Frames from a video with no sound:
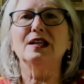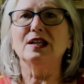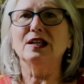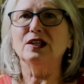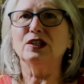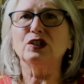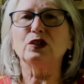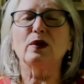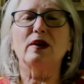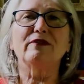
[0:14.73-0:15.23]

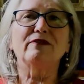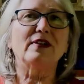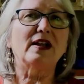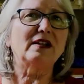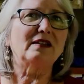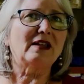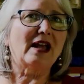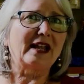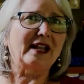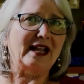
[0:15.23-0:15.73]
So I felt
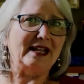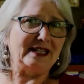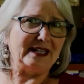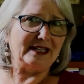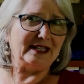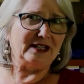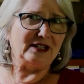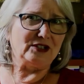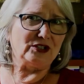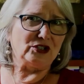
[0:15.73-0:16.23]
like I
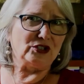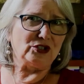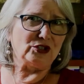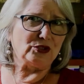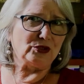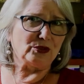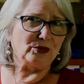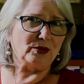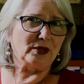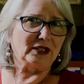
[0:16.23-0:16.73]
needed to
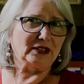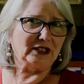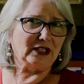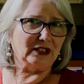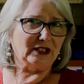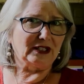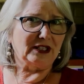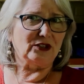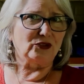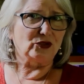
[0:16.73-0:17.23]
do a
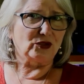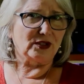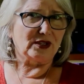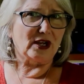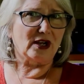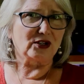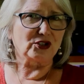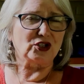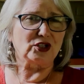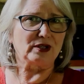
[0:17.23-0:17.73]
little
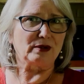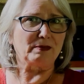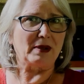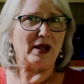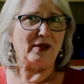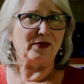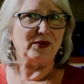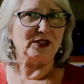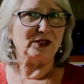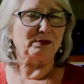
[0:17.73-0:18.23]
introduction
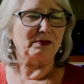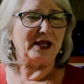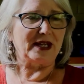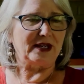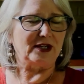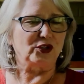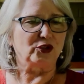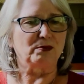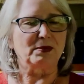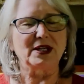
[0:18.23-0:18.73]
about this
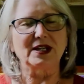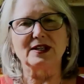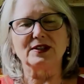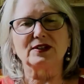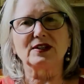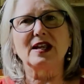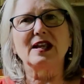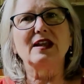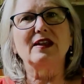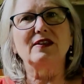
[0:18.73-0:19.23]
page because
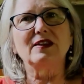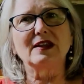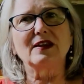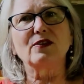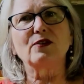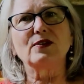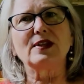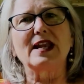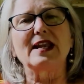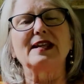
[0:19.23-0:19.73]
the other
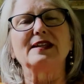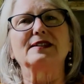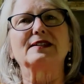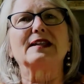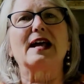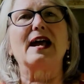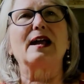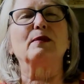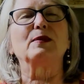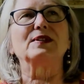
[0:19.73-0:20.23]
day as
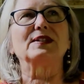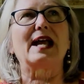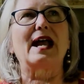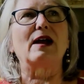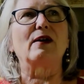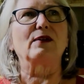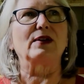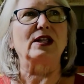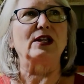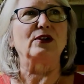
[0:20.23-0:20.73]
I was
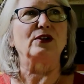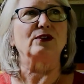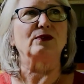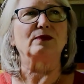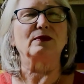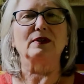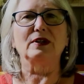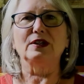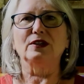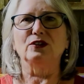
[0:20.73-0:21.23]
out here
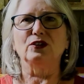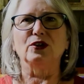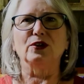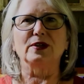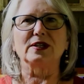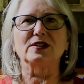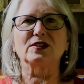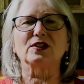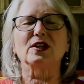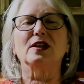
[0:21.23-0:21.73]
during
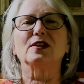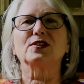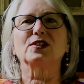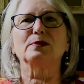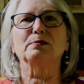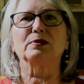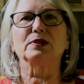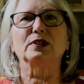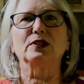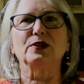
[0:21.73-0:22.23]
Salsa
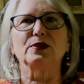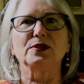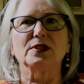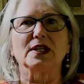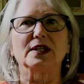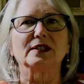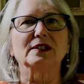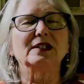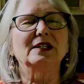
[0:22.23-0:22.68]
Palooza,